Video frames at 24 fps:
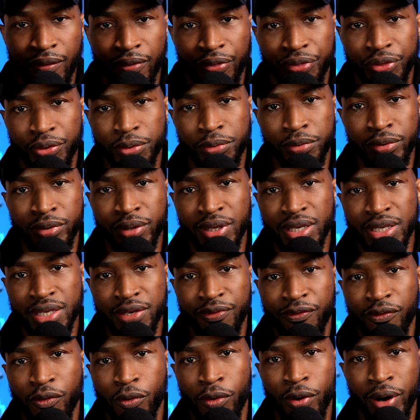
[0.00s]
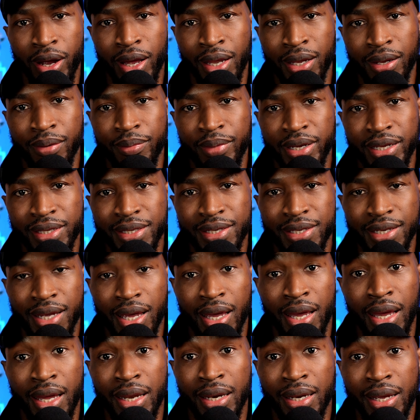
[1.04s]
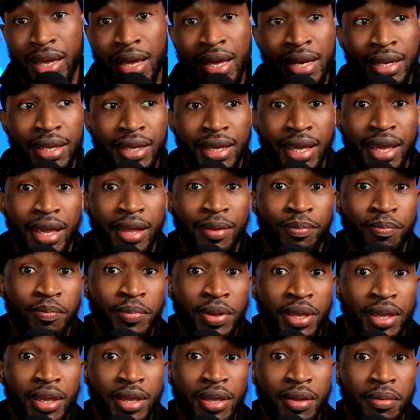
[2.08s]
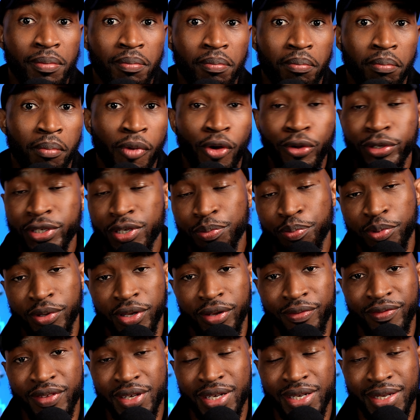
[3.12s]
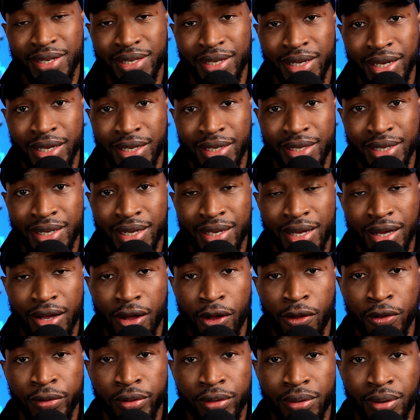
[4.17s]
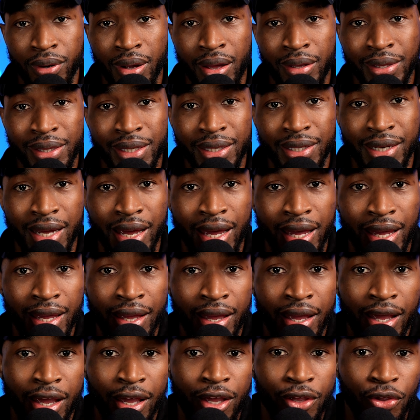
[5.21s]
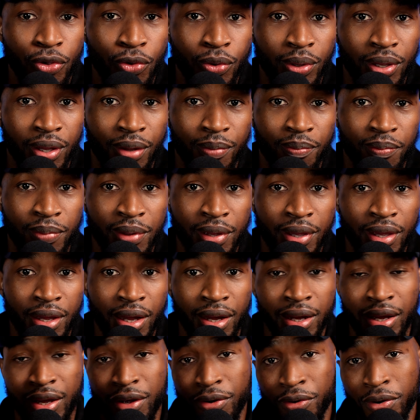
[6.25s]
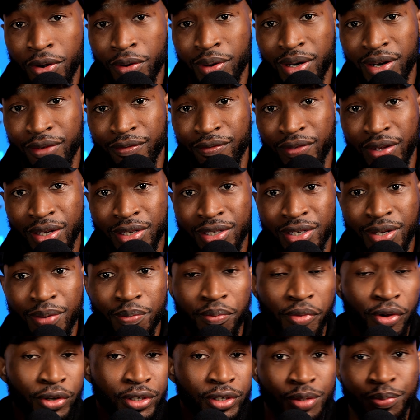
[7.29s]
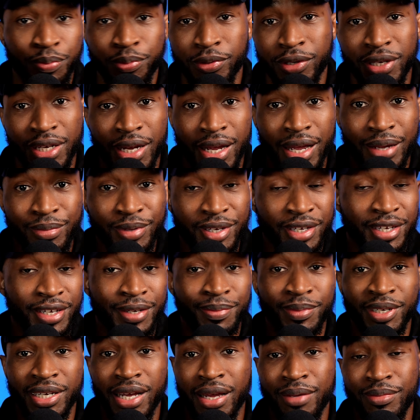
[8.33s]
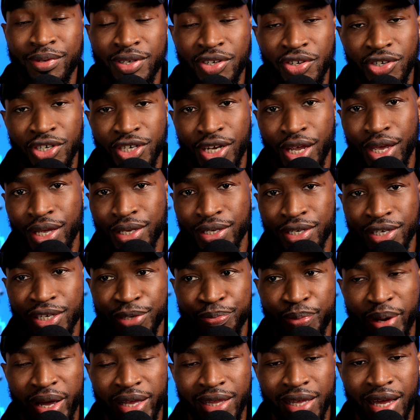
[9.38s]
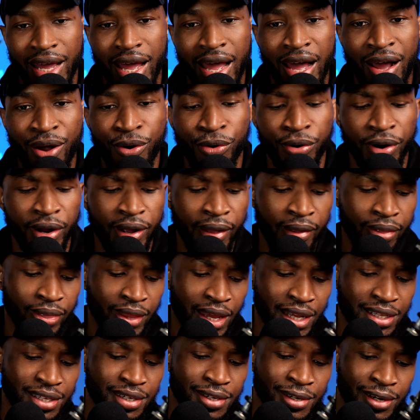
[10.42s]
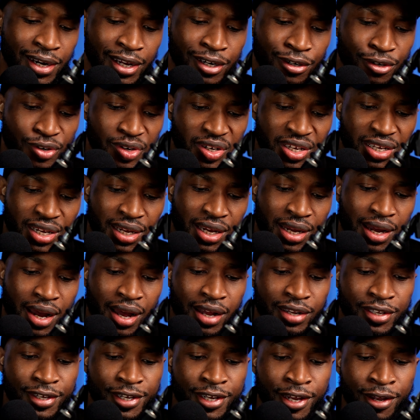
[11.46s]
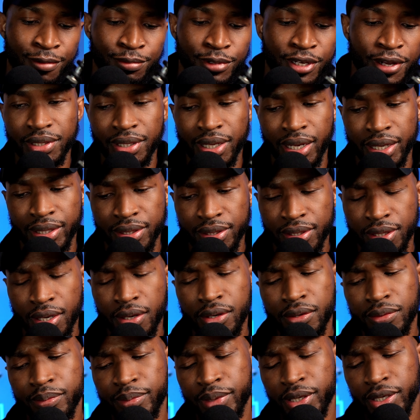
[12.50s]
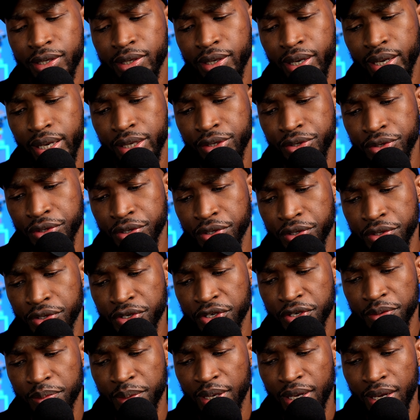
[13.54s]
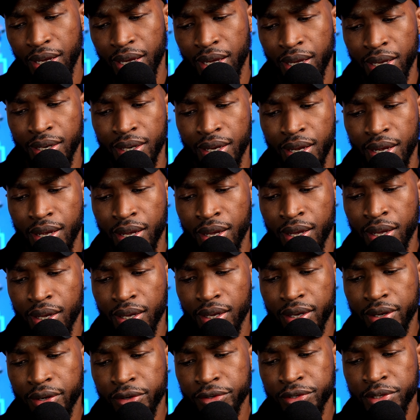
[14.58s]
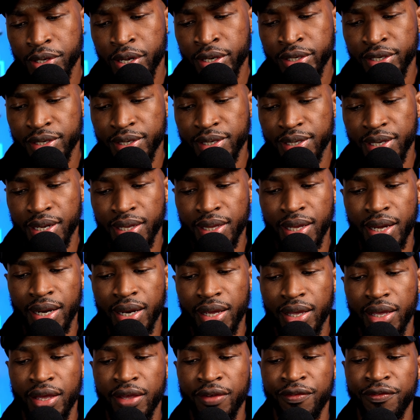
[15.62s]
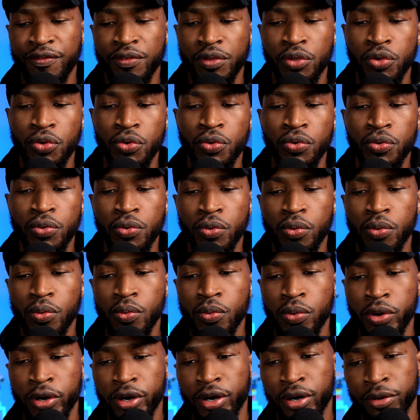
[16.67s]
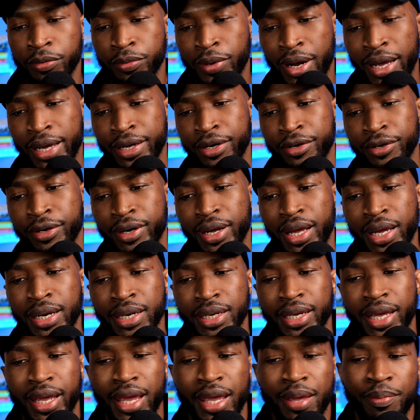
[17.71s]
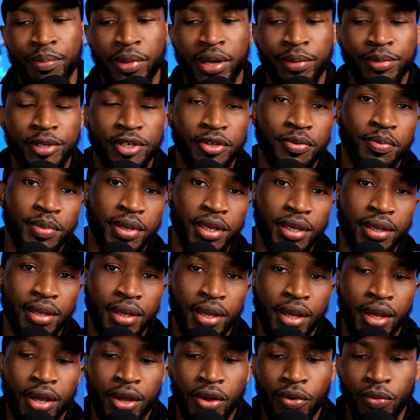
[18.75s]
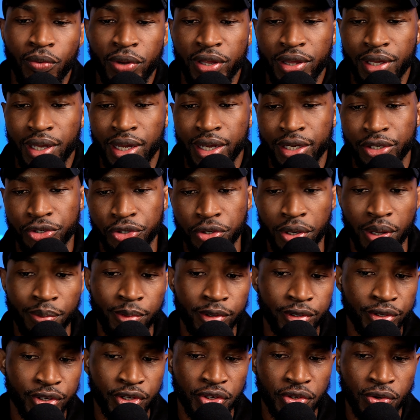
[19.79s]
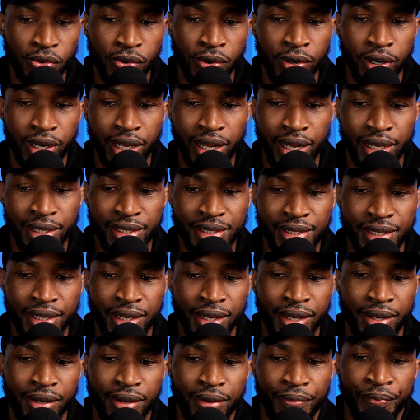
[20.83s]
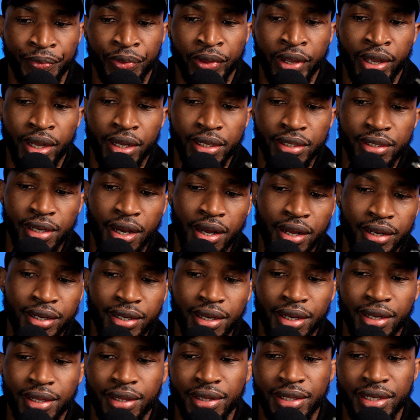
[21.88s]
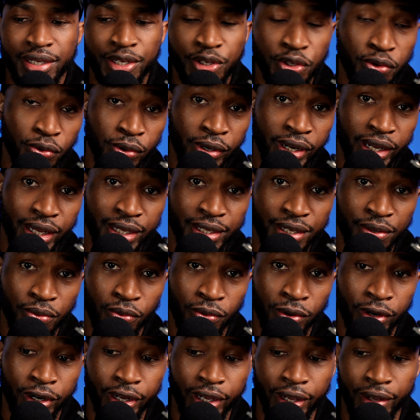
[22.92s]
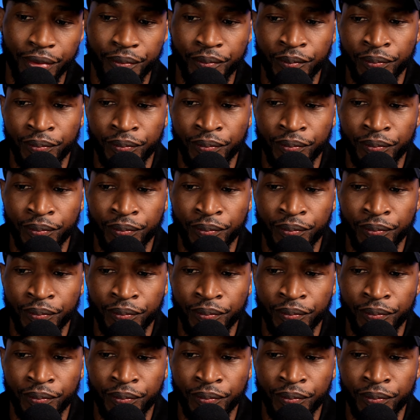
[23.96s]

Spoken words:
through these four elements, and it can be multiple of these things all throughout the day. You can be a hero and a victim multiple times, and sometimes it changes by the hour. And that's an interesting concept that Donald Miller introduced to me. And he goes on to say that if you were a writer and came up to me with a troubled story and said, Don, this story isn't working,